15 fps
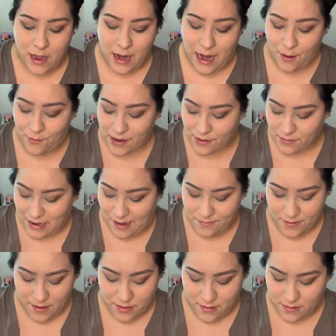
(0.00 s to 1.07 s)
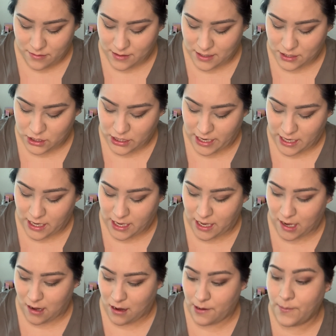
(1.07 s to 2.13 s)
I want to grab either this shade
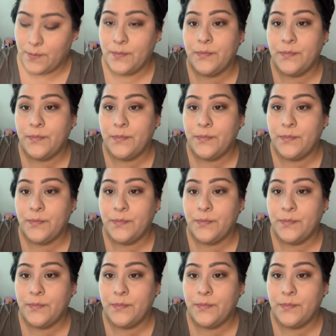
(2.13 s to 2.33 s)
here,